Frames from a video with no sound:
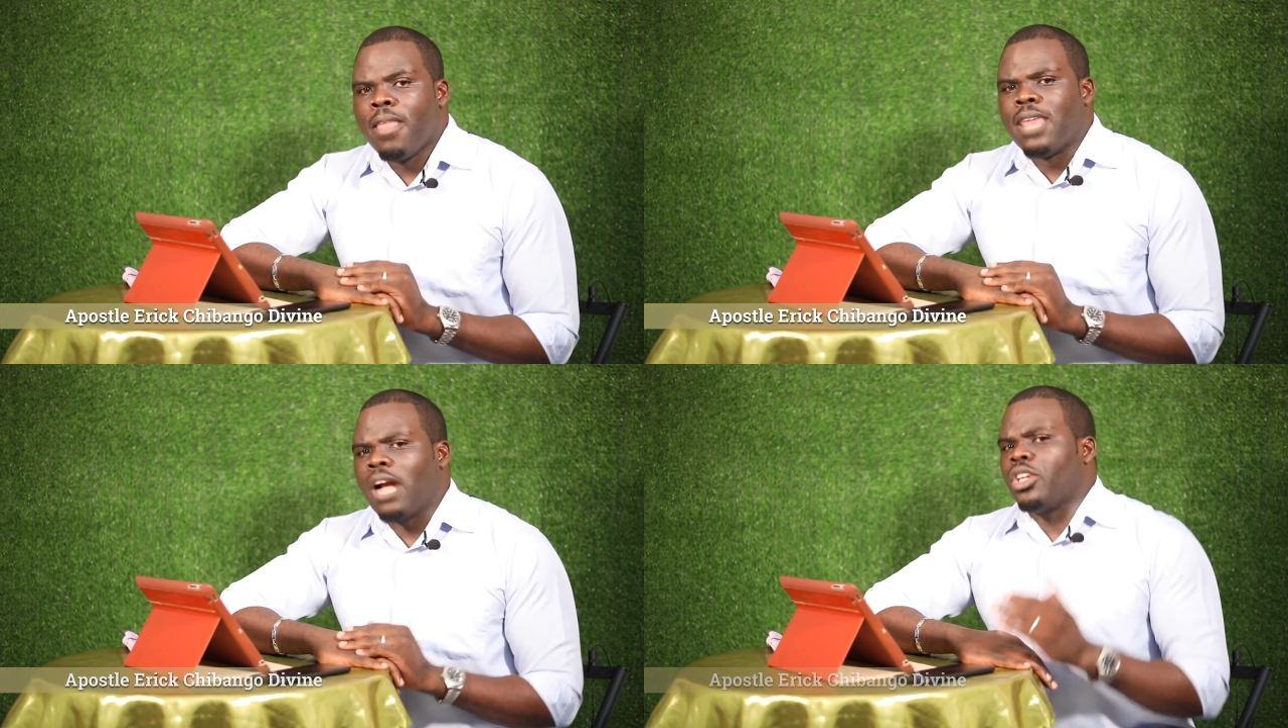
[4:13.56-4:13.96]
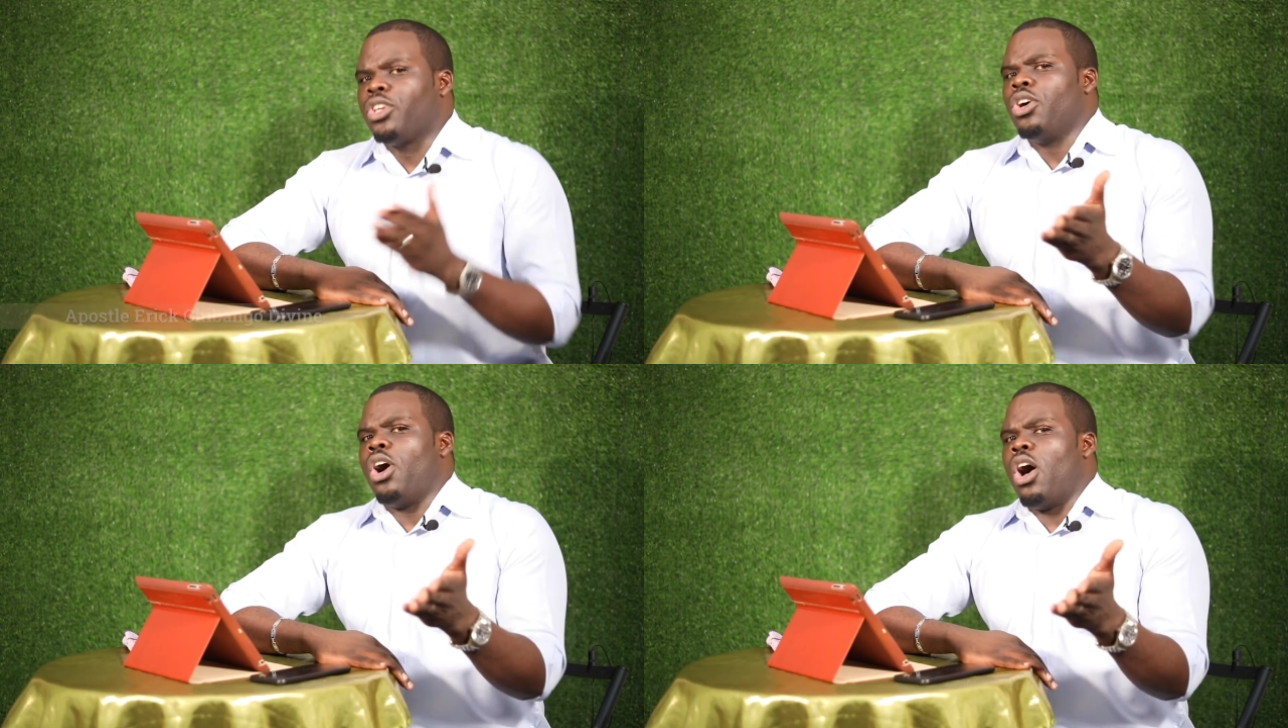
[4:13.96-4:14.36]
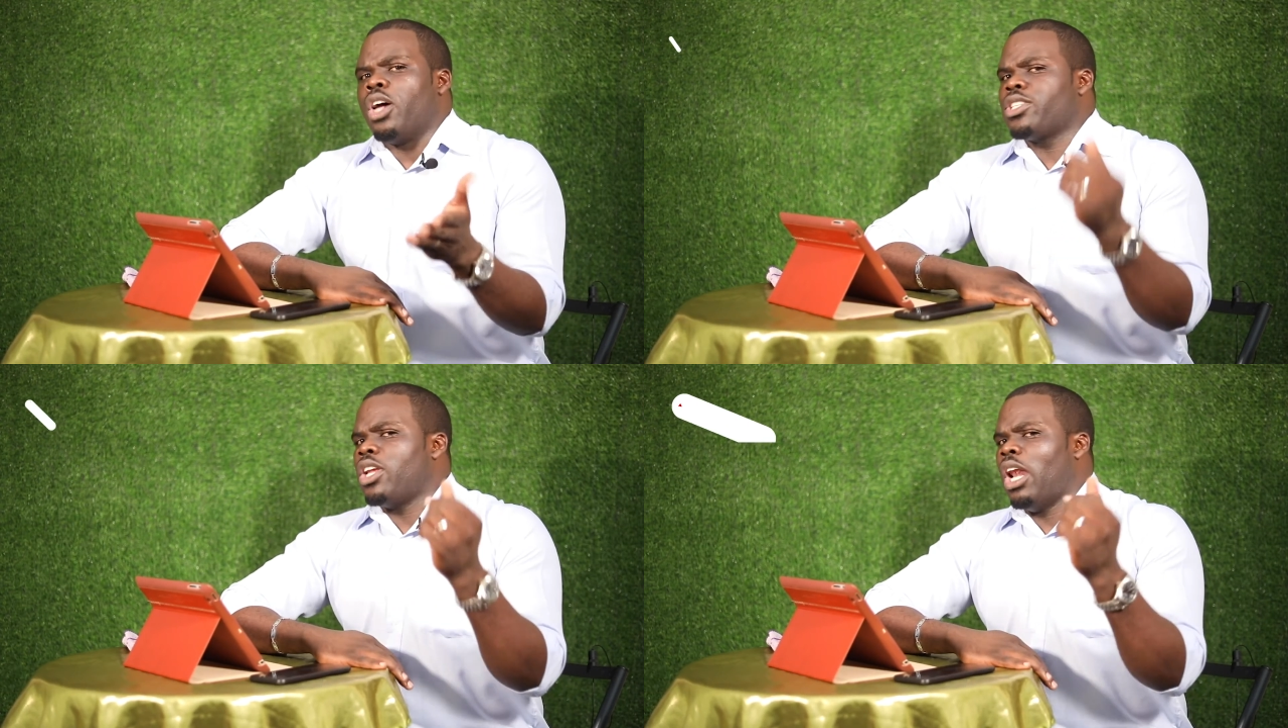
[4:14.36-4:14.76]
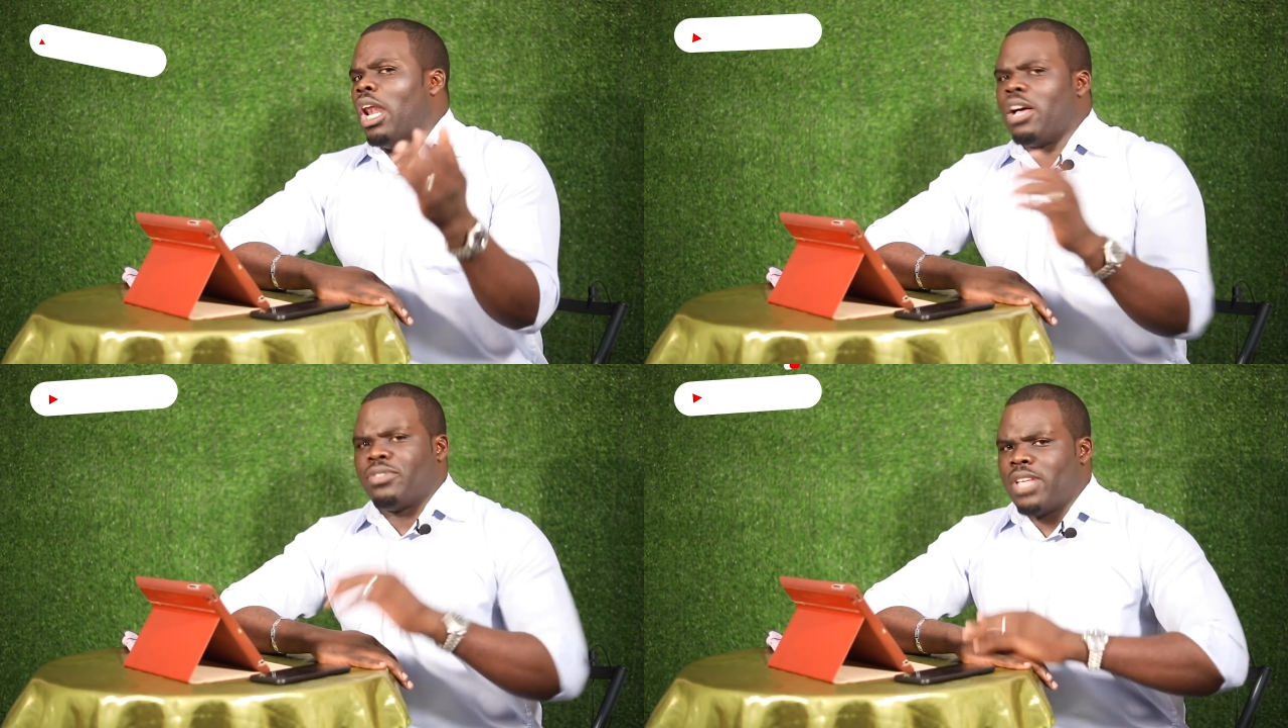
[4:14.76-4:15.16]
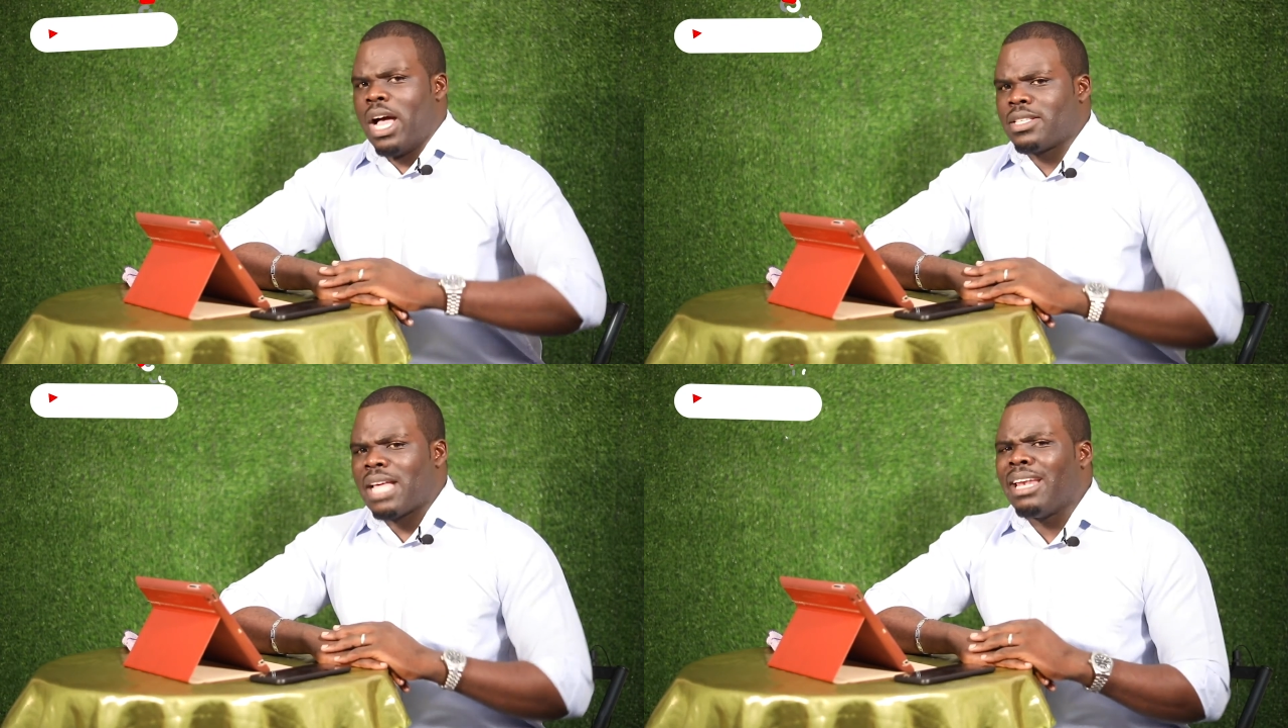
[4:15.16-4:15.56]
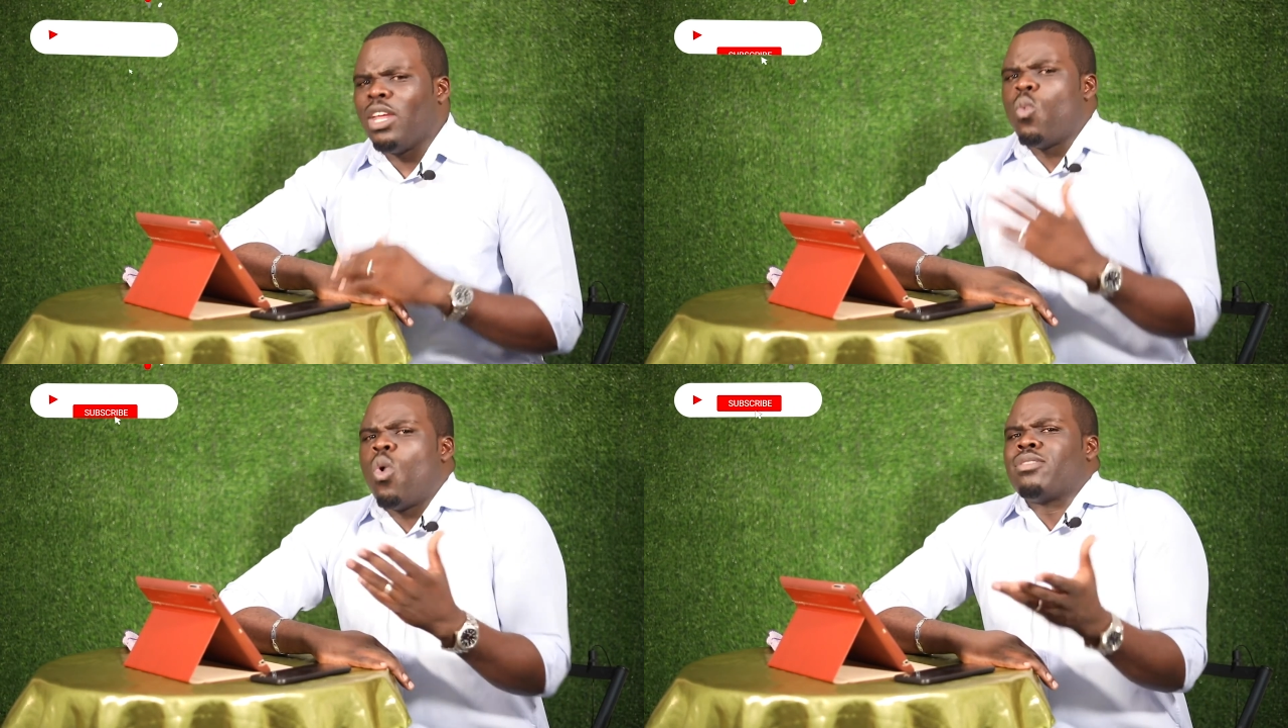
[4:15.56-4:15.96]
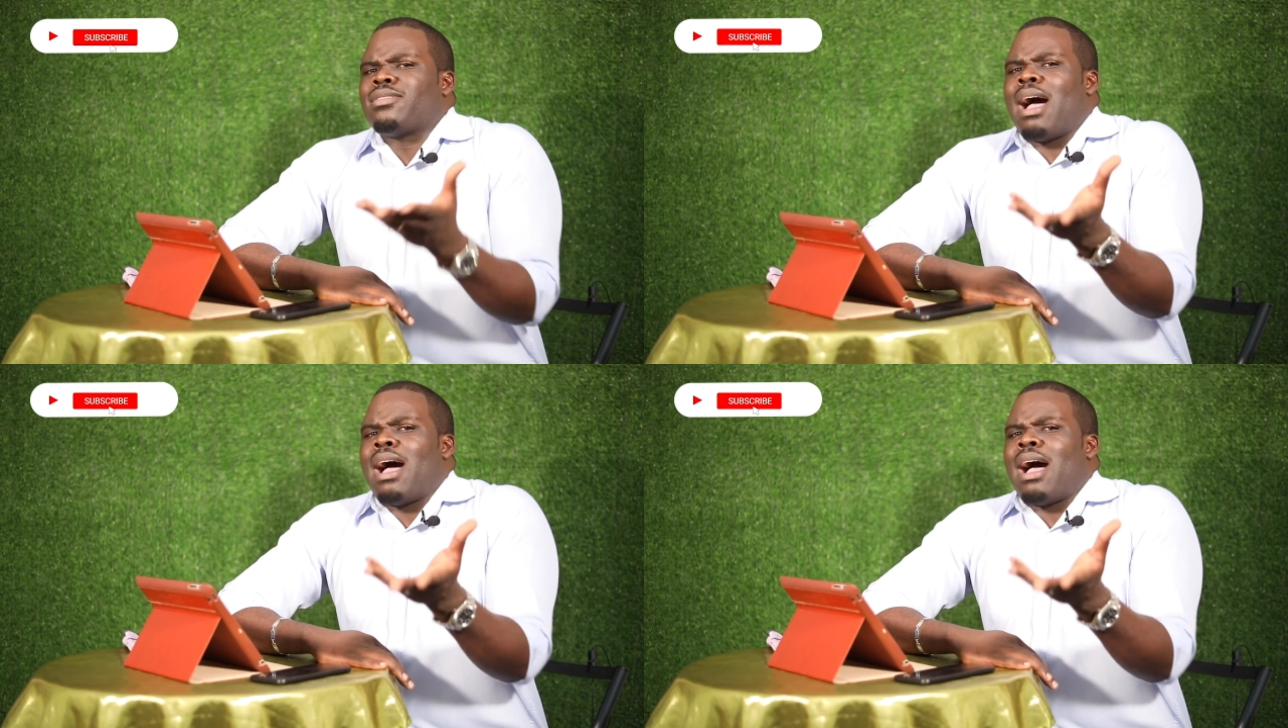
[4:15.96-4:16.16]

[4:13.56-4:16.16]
that God loves us and he wants